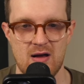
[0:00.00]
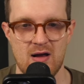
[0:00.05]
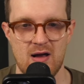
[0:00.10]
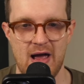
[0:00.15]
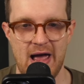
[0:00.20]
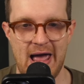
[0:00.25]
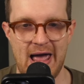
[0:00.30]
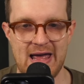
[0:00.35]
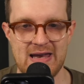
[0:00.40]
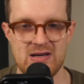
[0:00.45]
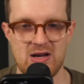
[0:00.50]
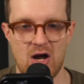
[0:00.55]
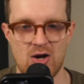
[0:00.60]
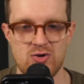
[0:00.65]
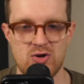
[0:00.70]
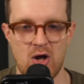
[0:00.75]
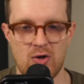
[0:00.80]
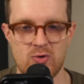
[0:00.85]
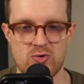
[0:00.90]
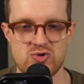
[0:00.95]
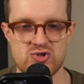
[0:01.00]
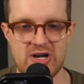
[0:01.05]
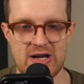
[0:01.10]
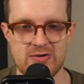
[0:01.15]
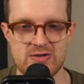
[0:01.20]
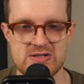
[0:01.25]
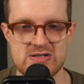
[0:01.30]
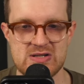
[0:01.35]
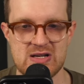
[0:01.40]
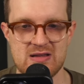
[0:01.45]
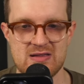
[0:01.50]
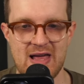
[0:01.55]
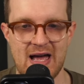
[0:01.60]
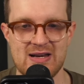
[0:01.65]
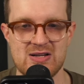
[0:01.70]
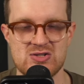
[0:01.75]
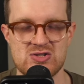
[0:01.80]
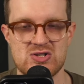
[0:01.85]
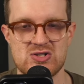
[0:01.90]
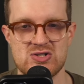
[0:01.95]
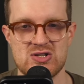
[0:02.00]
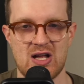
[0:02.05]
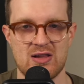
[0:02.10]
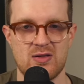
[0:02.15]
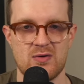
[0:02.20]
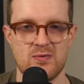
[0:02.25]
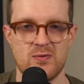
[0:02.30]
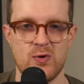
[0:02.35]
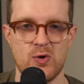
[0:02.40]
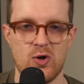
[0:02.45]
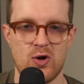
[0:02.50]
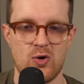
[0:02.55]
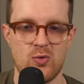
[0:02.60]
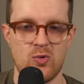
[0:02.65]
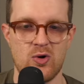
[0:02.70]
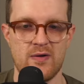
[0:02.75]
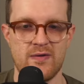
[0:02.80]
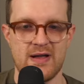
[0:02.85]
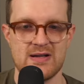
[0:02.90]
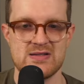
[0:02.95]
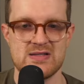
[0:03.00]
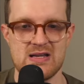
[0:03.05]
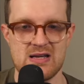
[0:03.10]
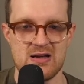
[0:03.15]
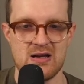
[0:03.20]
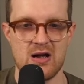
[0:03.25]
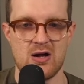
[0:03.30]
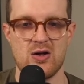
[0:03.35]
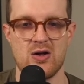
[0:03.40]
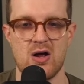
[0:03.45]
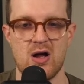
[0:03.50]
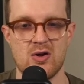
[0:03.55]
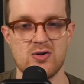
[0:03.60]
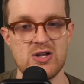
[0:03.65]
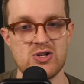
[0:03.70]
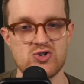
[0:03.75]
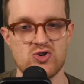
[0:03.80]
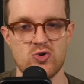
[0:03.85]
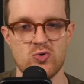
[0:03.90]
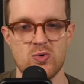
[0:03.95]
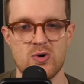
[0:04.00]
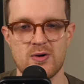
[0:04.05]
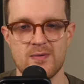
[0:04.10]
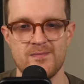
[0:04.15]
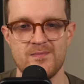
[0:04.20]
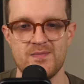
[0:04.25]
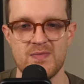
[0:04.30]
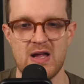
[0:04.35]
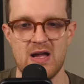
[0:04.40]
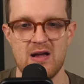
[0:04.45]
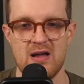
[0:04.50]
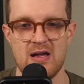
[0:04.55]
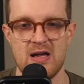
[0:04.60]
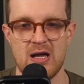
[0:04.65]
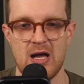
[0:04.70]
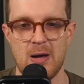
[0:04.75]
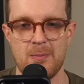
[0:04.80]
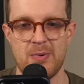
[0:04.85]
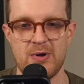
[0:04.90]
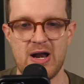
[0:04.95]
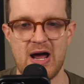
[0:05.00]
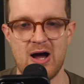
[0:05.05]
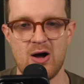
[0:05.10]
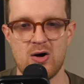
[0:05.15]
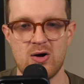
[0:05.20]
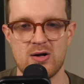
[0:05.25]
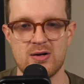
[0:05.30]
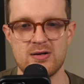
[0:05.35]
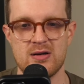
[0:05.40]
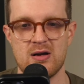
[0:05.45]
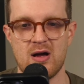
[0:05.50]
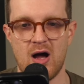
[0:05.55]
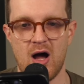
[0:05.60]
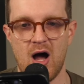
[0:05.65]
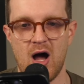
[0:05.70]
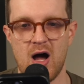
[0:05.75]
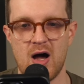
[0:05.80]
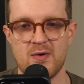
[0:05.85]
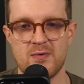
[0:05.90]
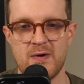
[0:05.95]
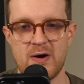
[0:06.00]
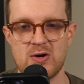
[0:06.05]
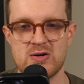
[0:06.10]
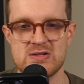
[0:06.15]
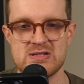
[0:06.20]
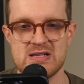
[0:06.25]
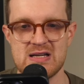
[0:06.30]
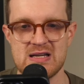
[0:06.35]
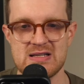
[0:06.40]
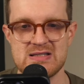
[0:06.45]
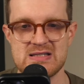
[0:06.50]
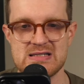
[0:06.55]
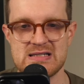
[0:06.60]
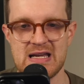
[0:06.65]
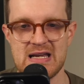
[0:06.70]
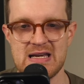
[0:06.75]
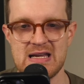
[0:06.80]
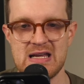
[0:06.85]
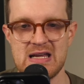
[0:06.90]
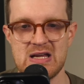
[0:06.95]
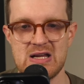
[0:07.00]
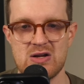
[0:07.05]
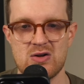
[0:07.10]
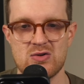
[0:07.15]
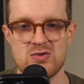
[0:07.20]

and another Jellicent. That is just not the full art one. That's the initial one. Hippowdon, Ferroseed, Skitty,